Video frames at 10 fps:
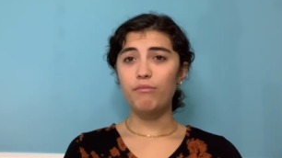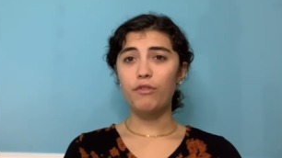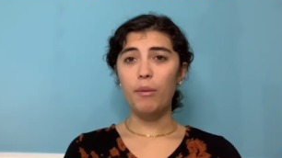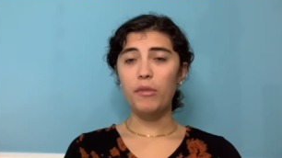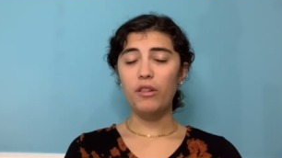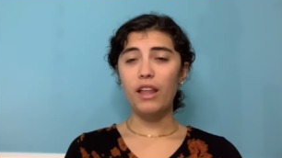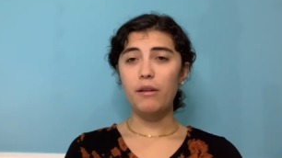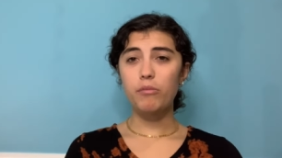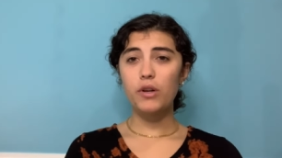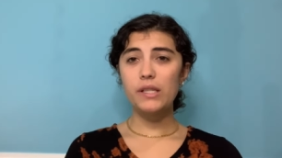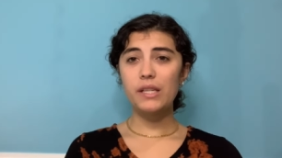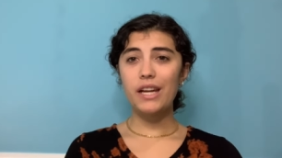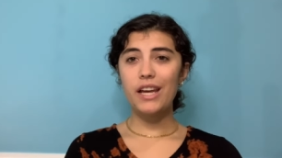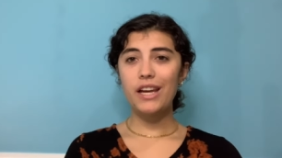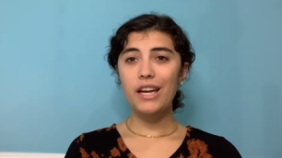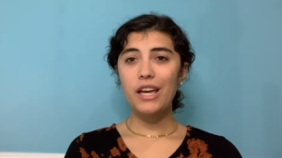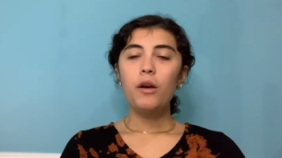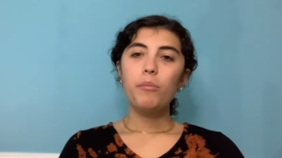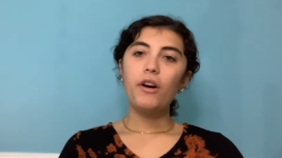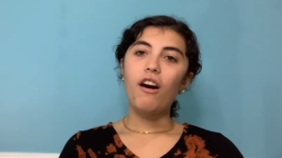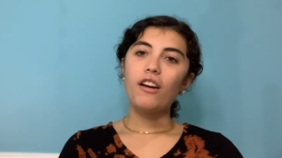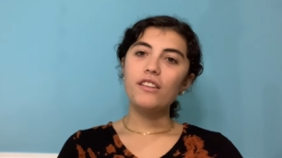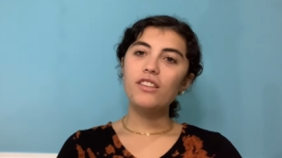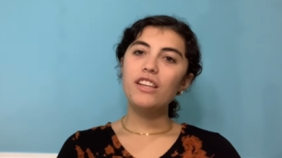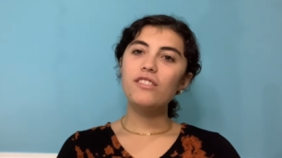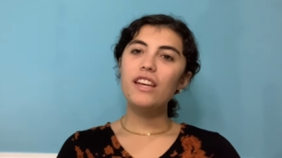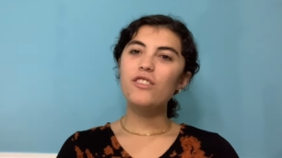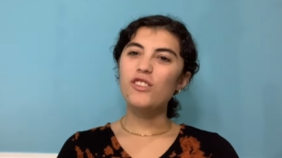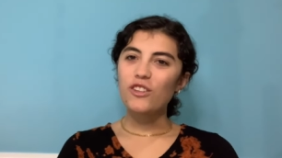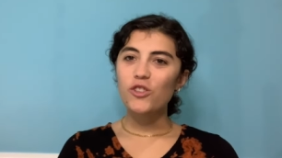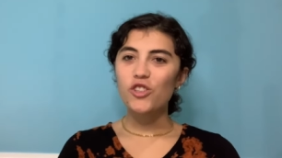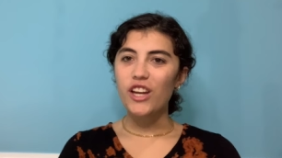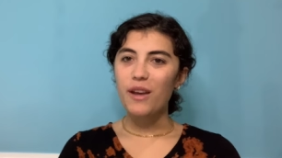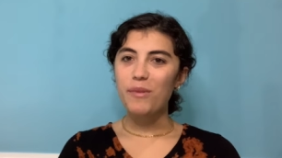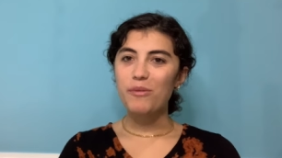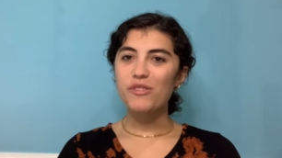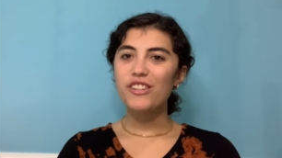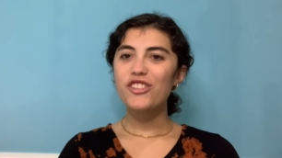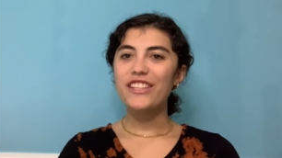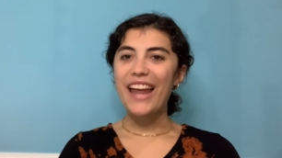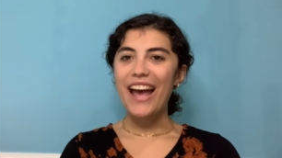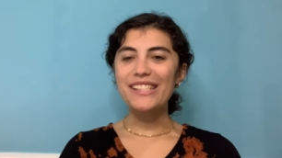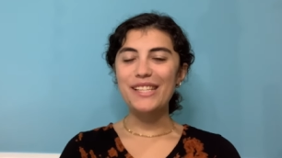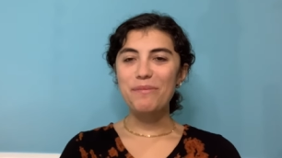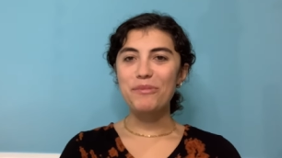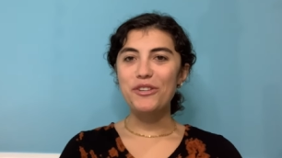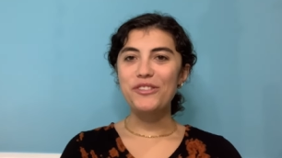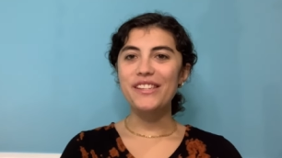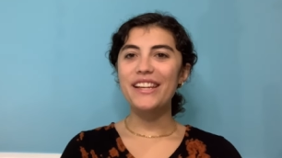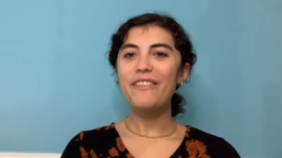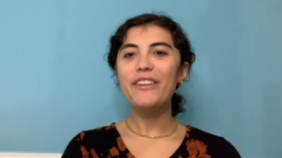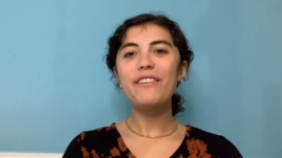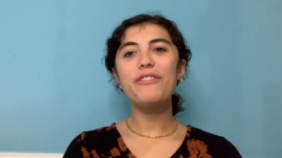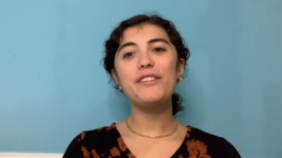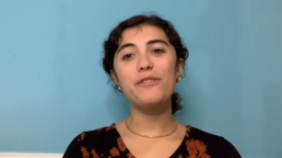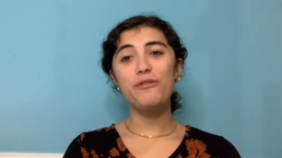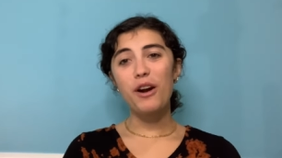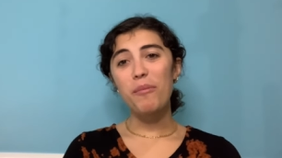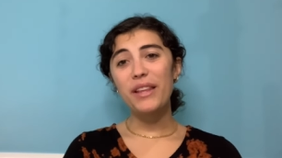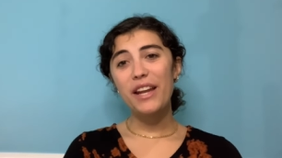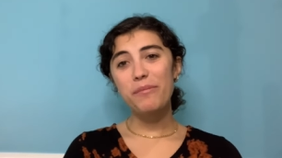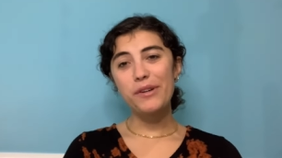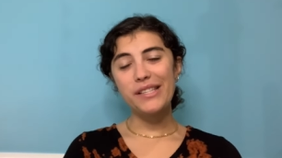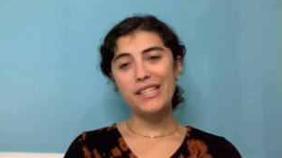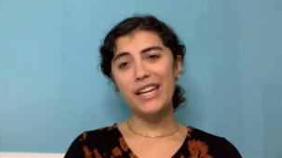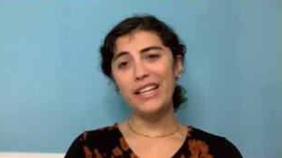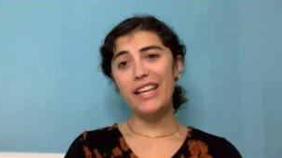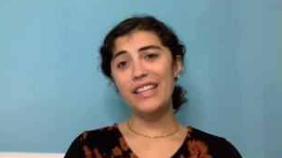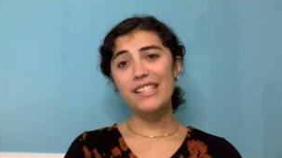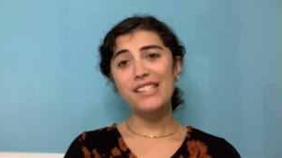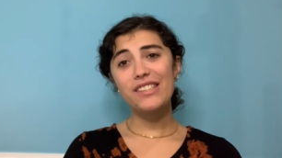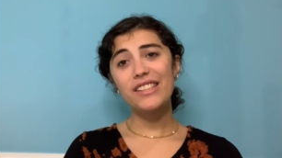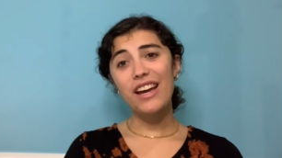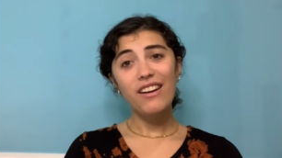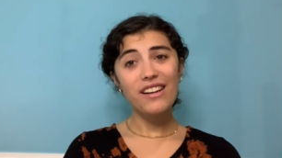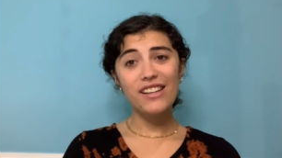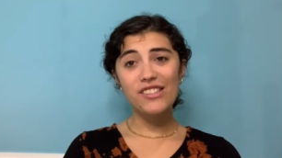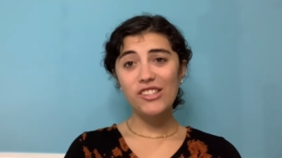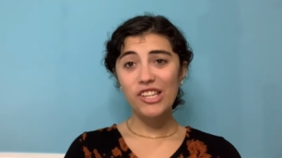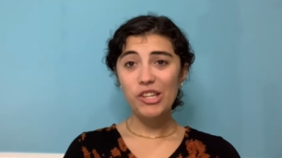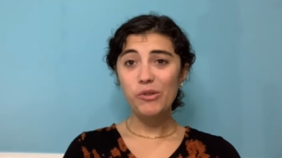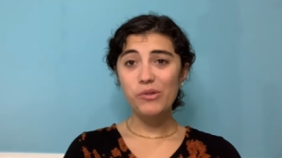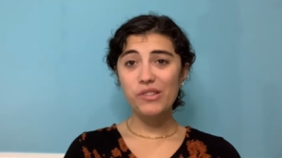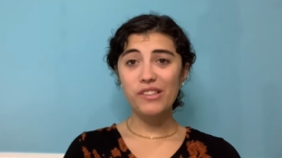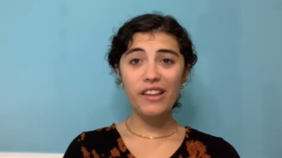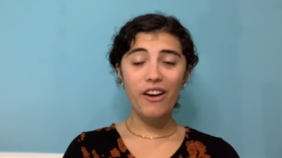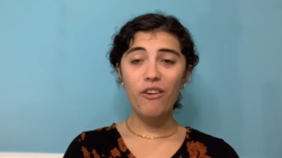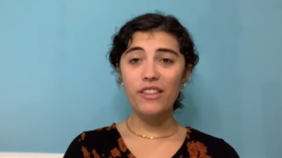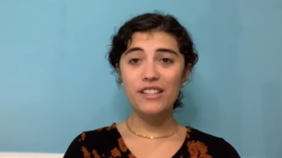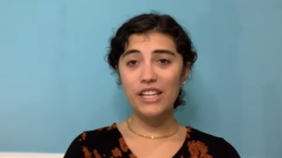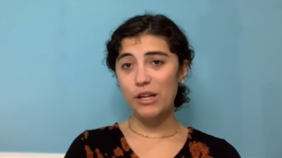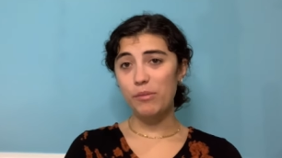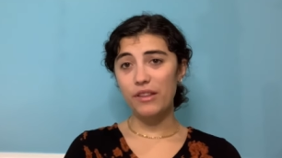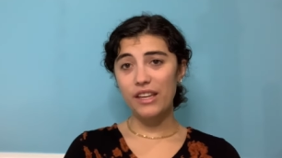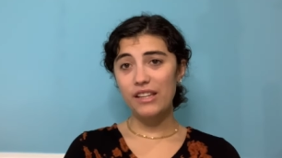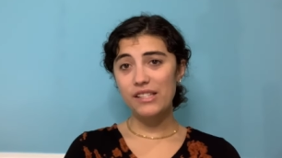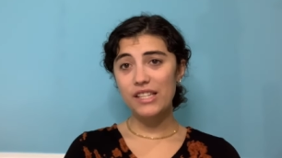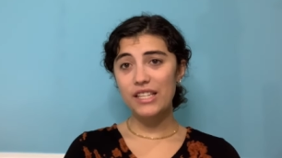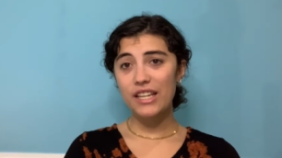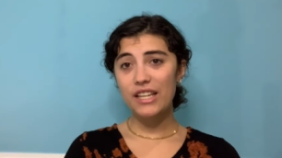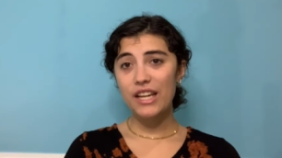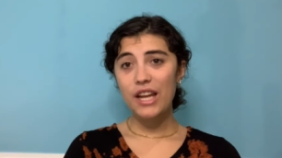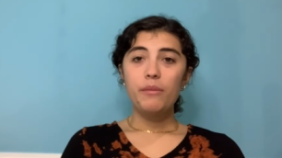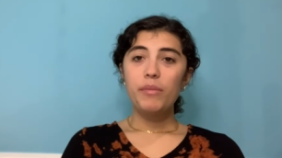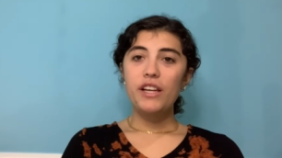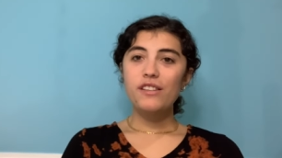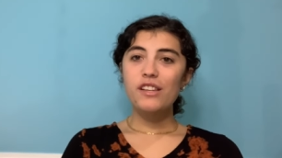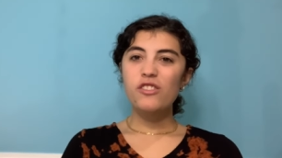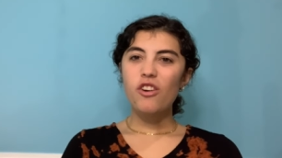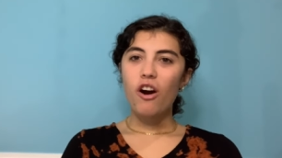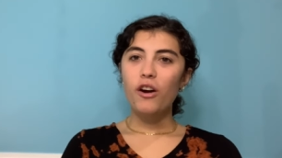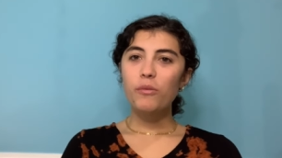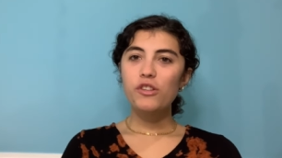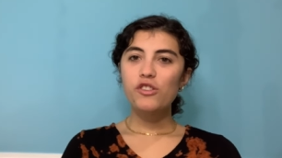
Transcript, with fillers: from the lead poisoning. But honestly, it's like such a shame. He was such a nasty person. Even if it's from lead poisoning, like that's still not an excuse, like all the terrible things he did. Because his art was